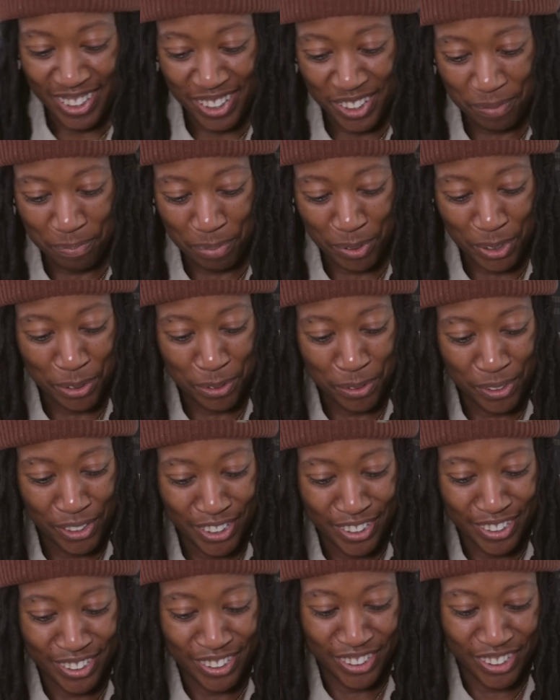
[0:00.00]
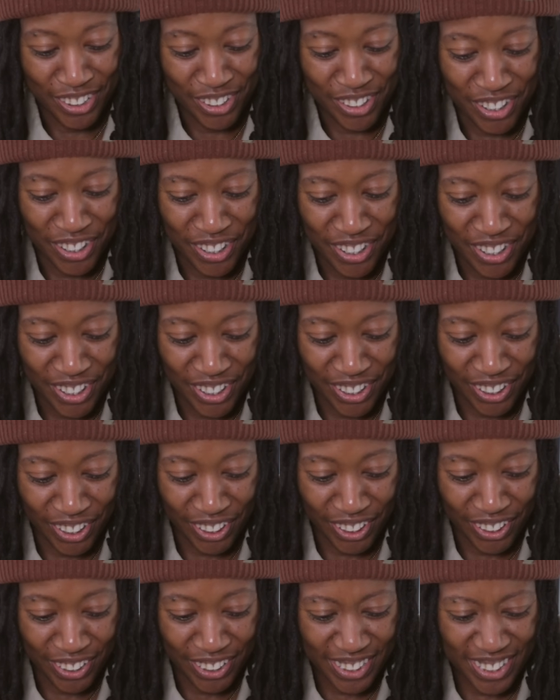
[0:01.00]
This blue looks
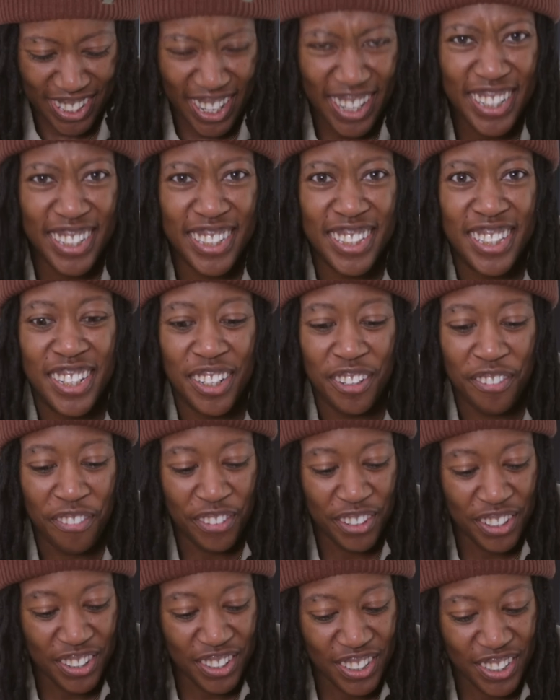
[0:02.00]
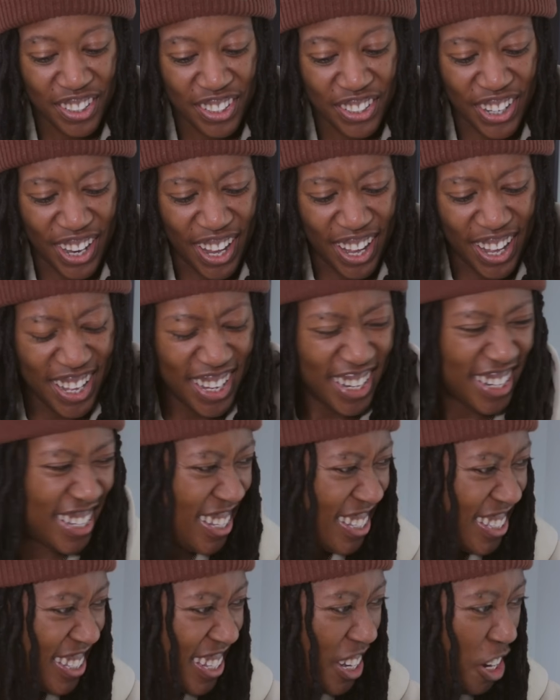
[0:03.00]
good. It's like a different shade,
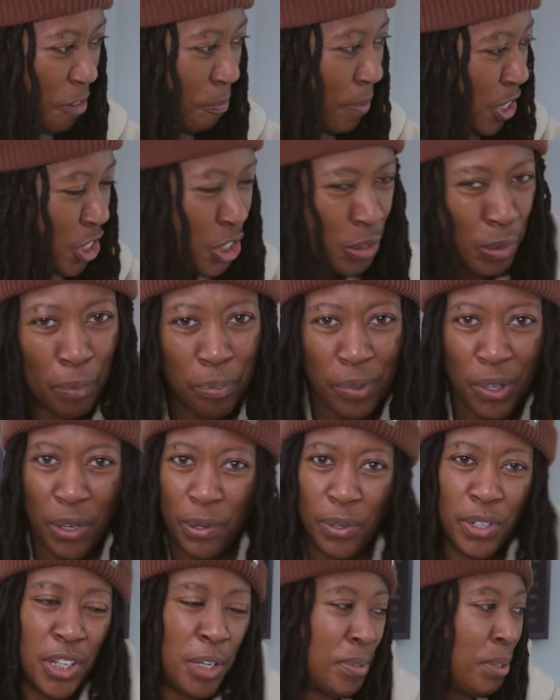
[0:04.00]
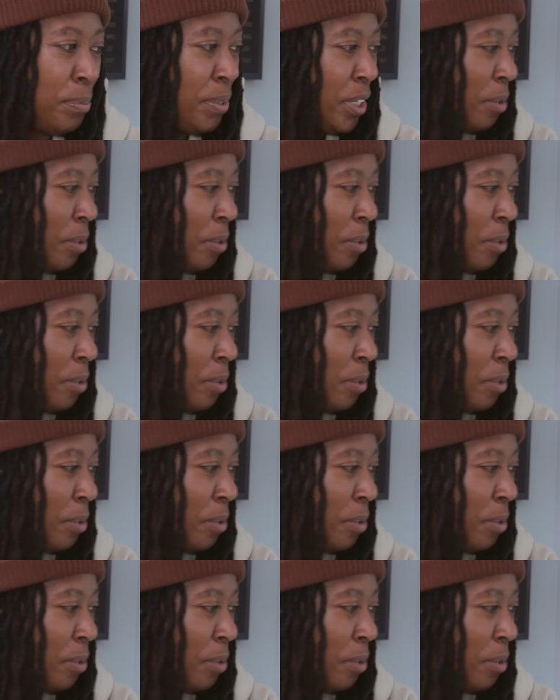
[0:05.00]
is it? Am I tripping? Hold up, let me